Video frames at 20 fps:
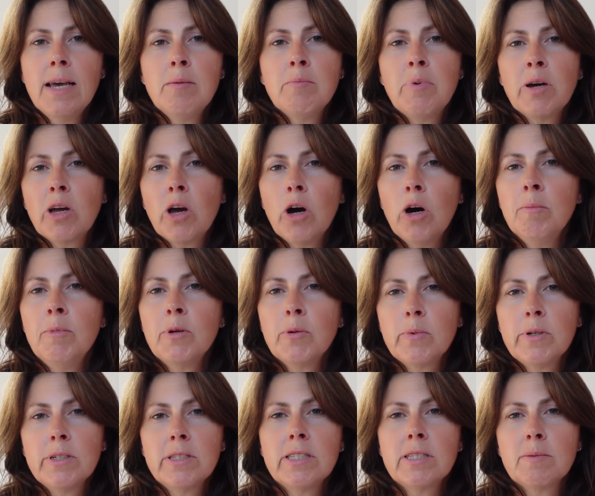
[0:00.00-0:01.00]
but common
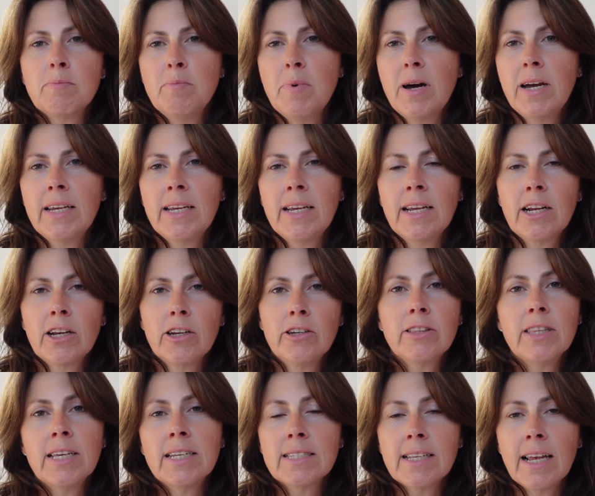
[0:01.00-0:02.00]
ones might
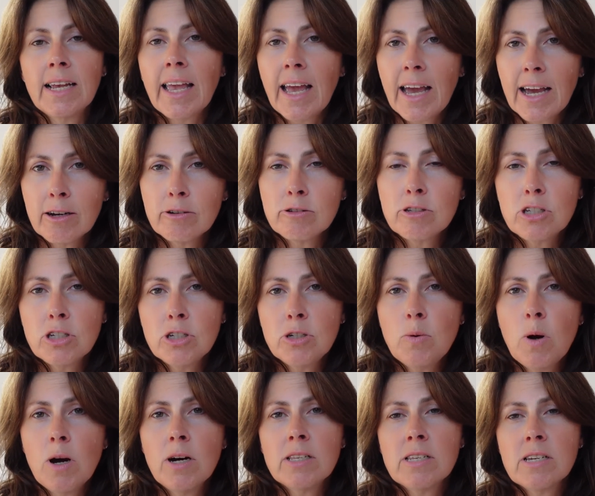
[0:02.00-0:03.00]
include things like
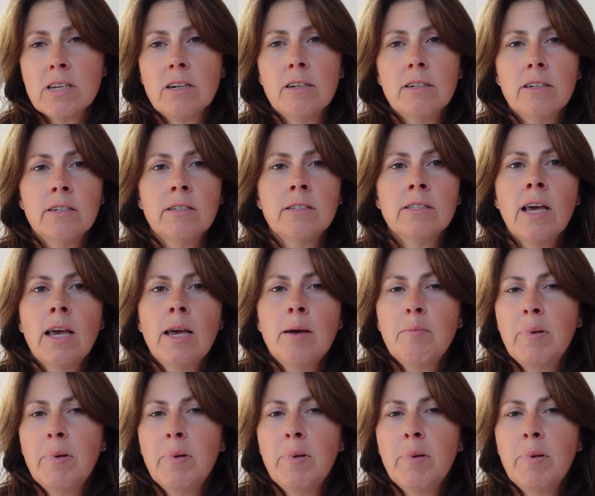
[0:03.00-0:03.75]
how-to articles,